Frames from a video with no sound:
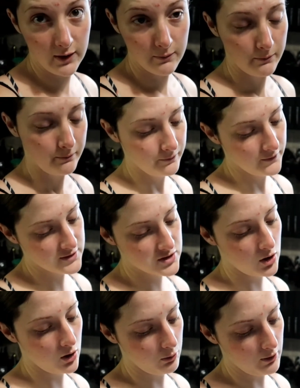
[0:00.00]
of it,
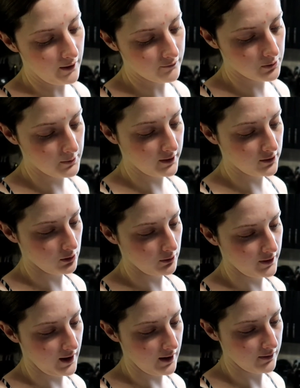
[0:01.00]
so we'll have to make do
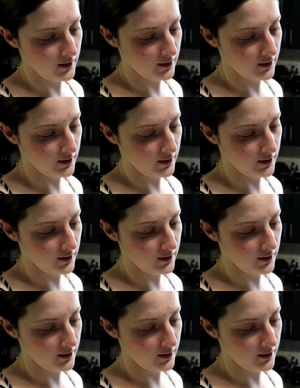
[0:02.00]
with that.